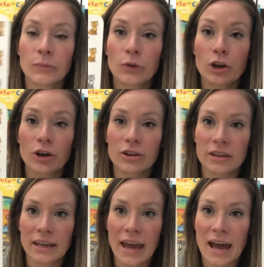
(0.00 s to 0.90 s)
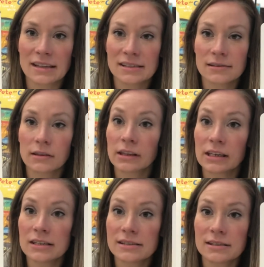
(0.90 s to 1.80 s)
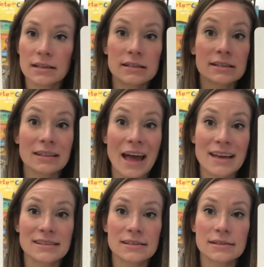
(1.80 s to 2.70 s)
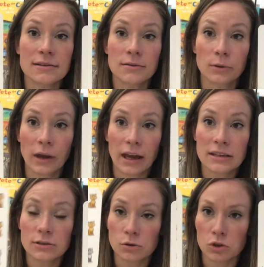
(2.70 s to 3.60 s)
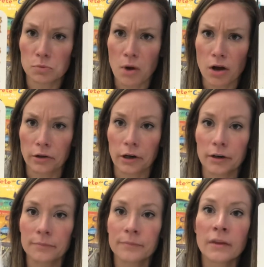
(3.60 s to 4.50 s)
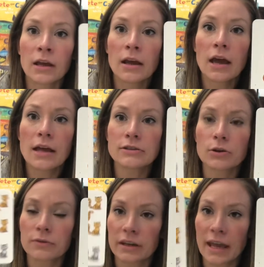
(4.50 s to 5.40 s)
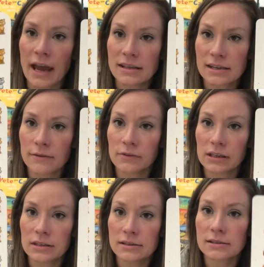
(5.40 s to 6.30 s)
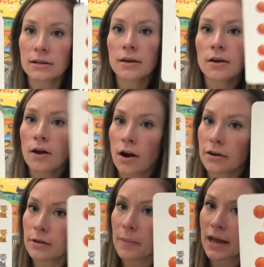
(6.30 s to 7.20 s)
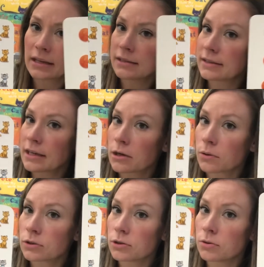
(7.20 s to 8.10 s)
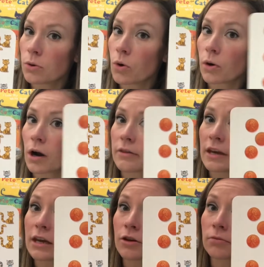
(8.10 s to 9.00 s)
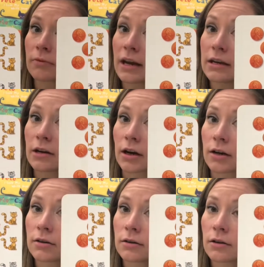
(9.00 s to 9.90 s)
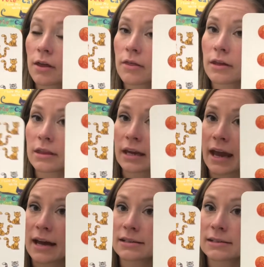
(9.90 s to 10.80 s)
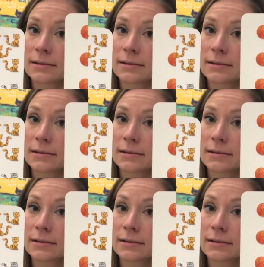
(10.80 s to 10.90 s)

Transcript: Good, the cats. Least is less, okay, so smaller. And so if the cats have least, are the pennies equal to or are they greater than the cats?